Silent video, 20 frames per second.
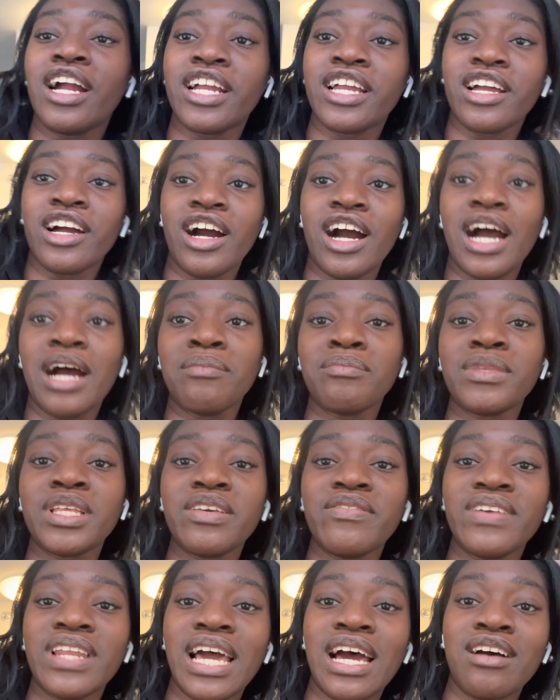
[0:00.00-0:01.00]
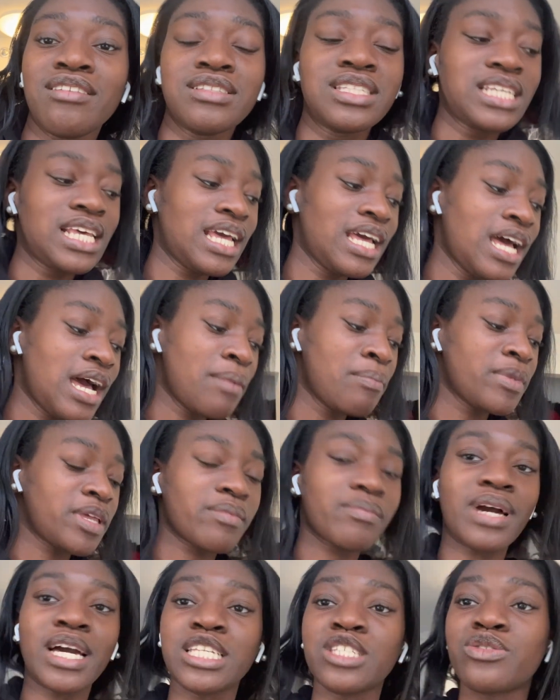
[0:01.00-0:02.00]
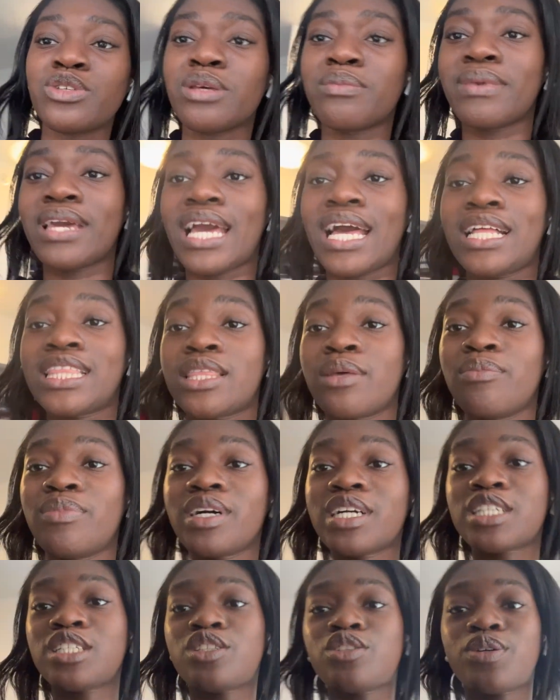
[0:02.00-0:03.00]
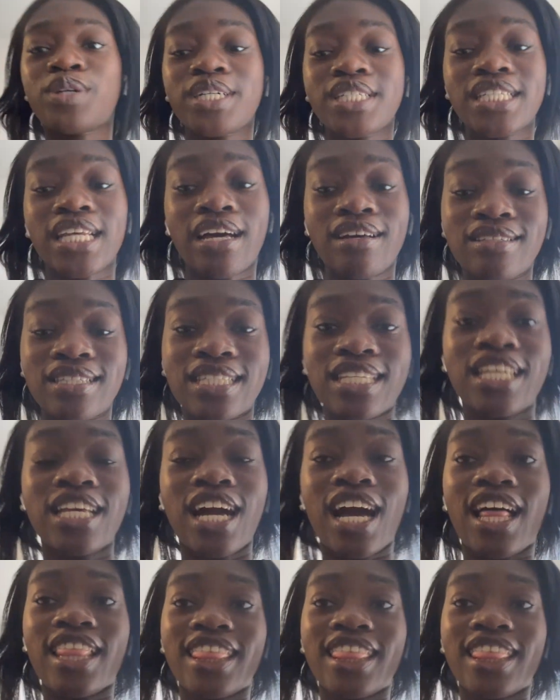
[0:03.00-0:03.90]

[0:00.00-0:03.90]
right, y'all, I'm leaving out to meet my sweet mate at the bookstore, so I'll see y'all